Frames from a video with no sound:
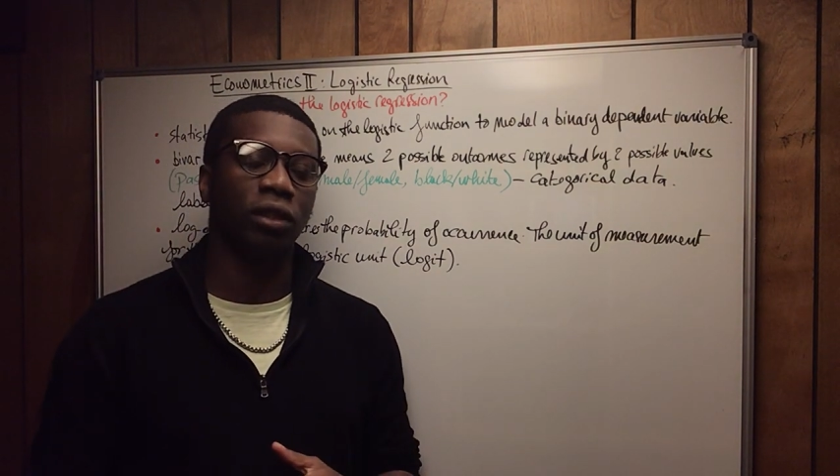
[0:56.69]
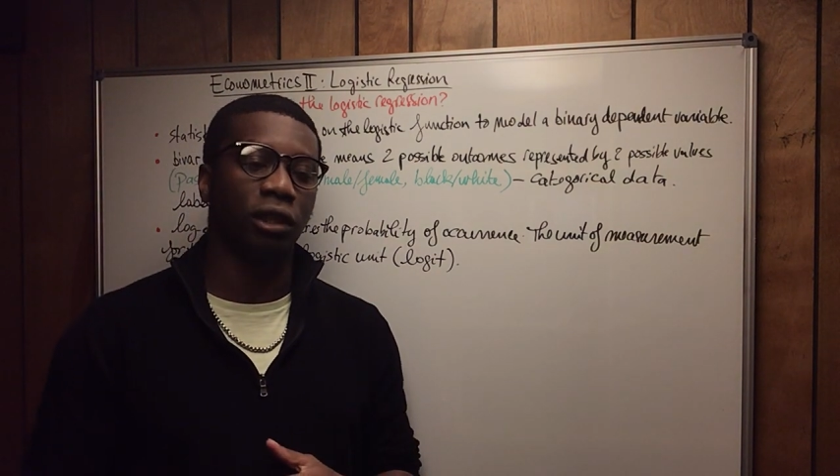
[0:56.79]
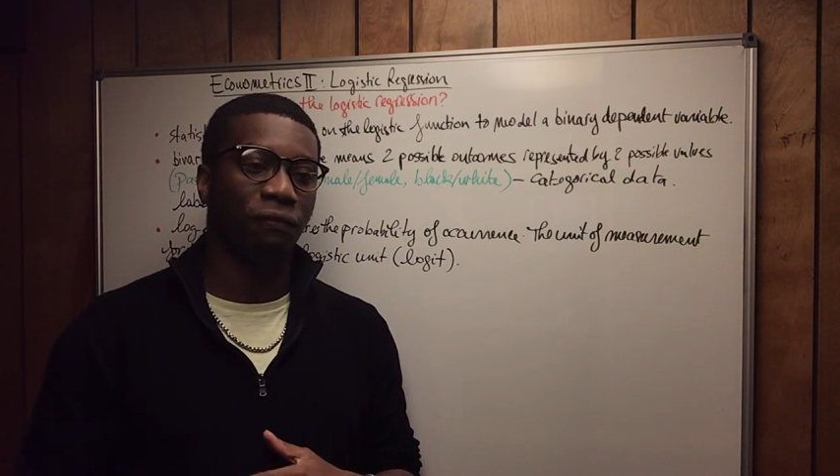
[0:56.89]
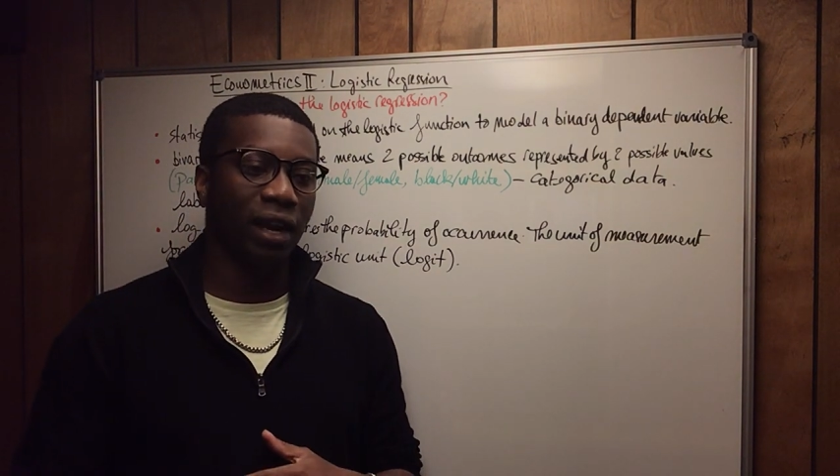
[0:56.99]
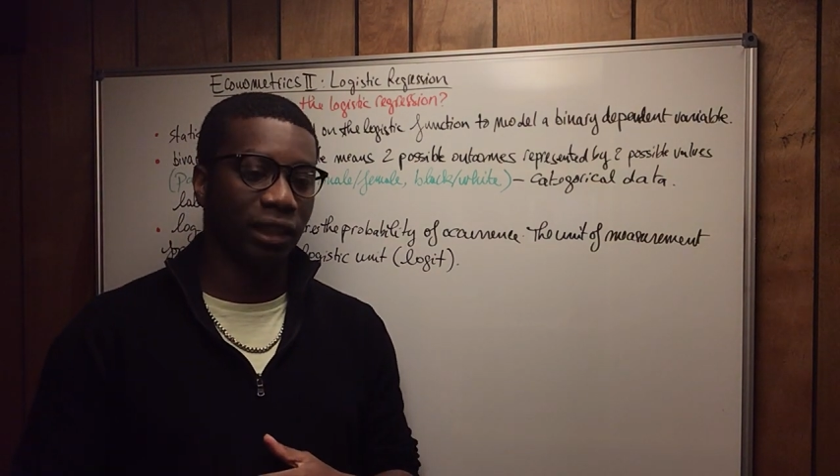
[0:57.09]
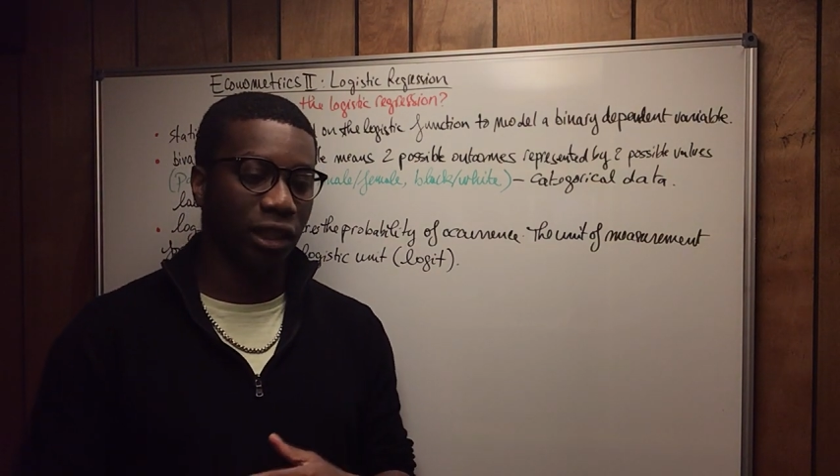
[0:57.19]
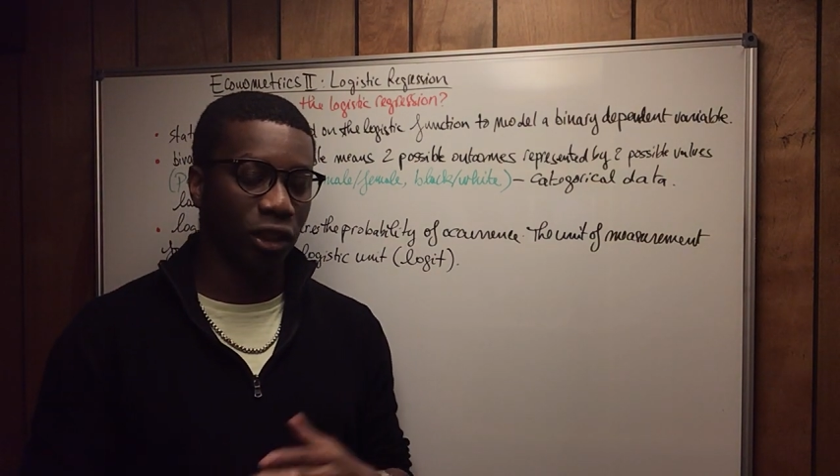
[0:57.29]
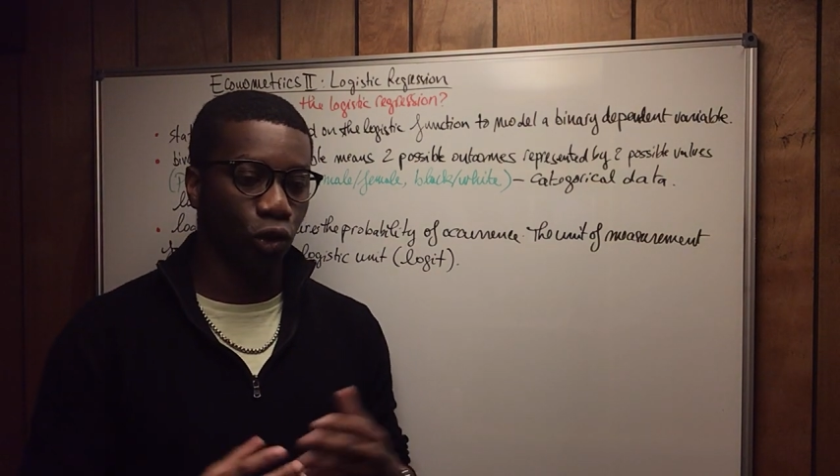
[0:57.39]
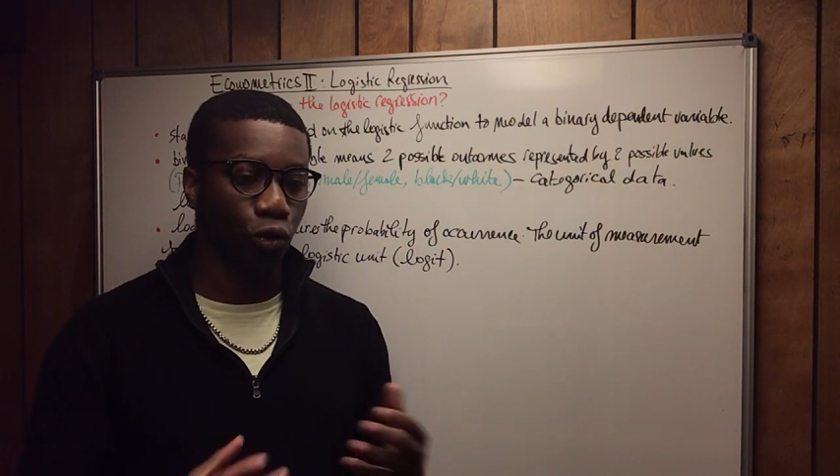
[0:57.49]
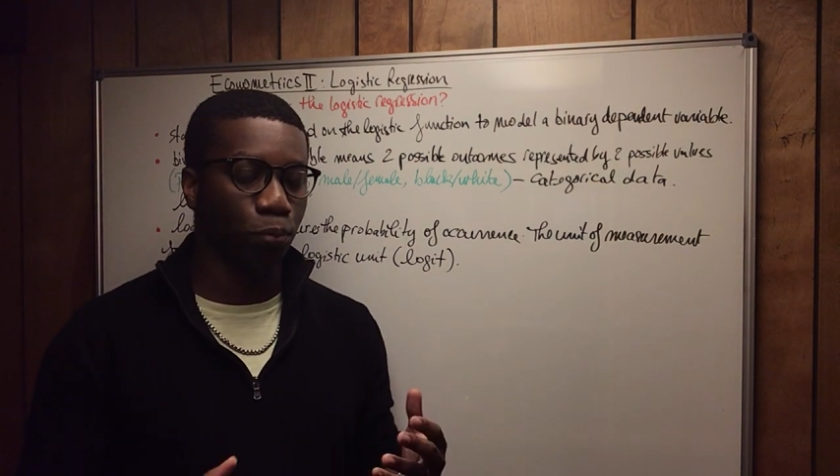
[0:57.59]
In fact, it
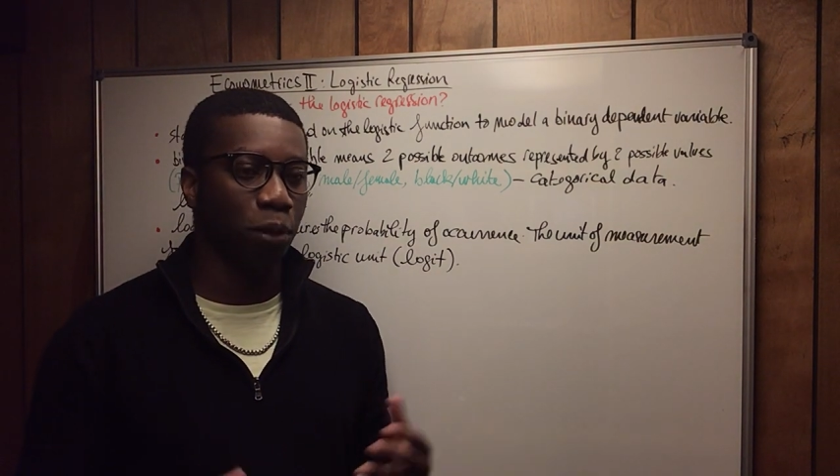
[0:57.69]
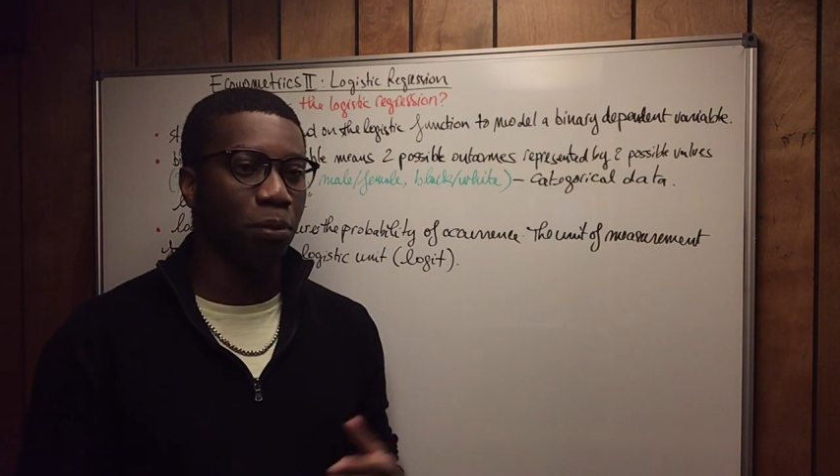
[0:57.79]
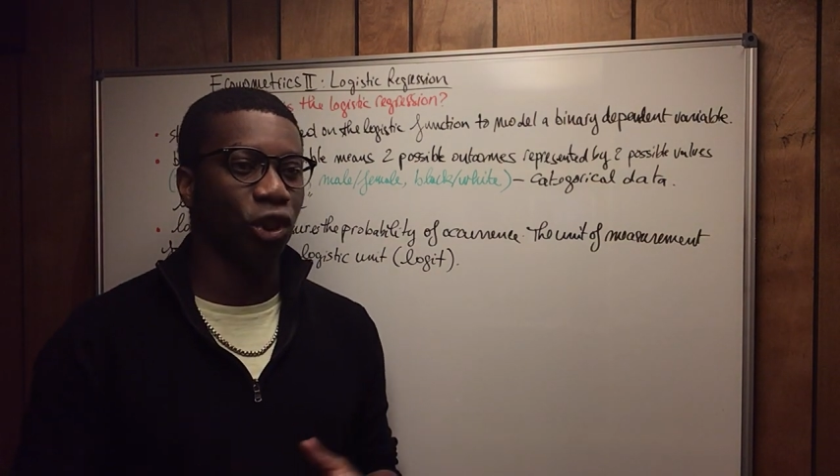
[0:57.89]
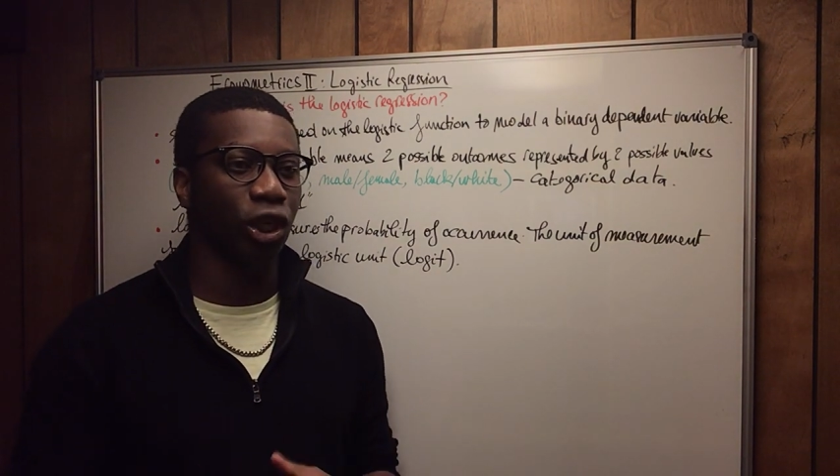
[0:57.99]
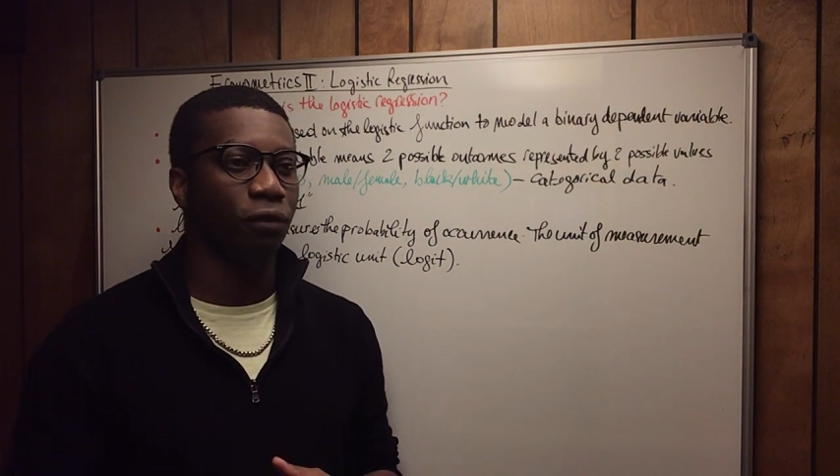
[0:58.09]
is used pretty much